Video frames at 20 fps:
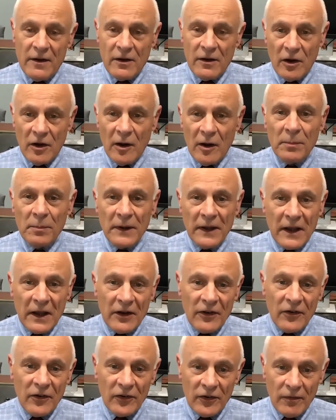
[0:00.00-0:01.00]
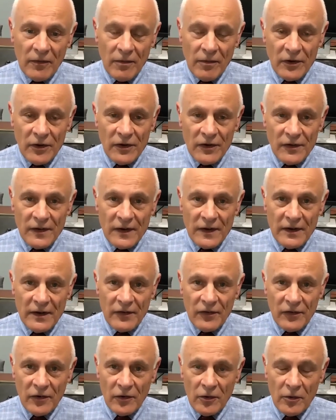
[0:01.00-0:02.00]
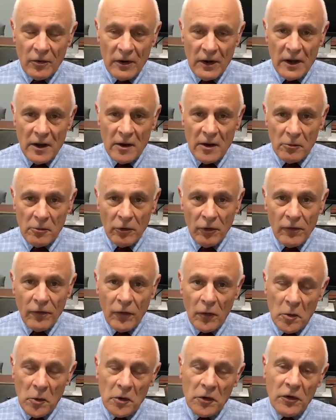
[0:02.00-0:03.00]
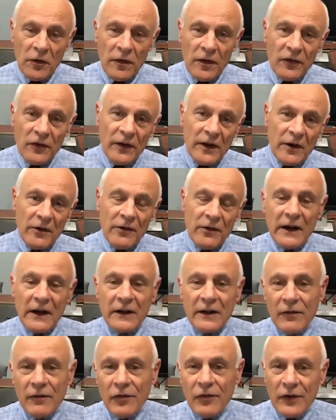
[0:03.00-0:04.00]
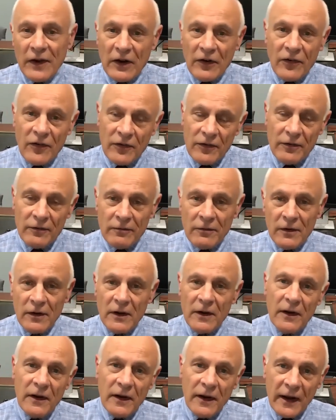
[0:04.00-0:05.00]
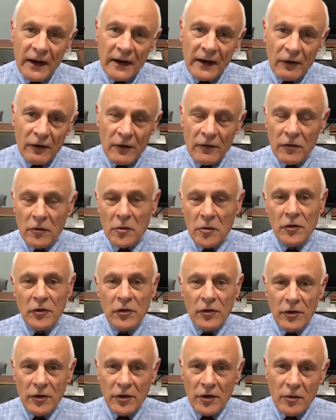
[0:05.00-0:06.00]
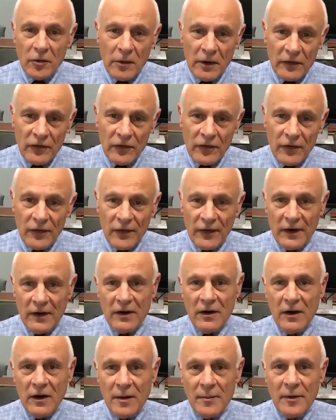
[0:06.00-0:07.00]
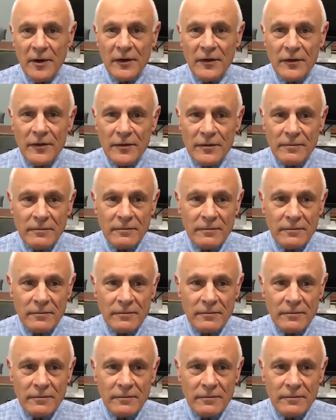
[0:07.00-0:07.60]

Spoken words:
complications of the disease. So look forward to this interactive session and look forward to your questions and comments.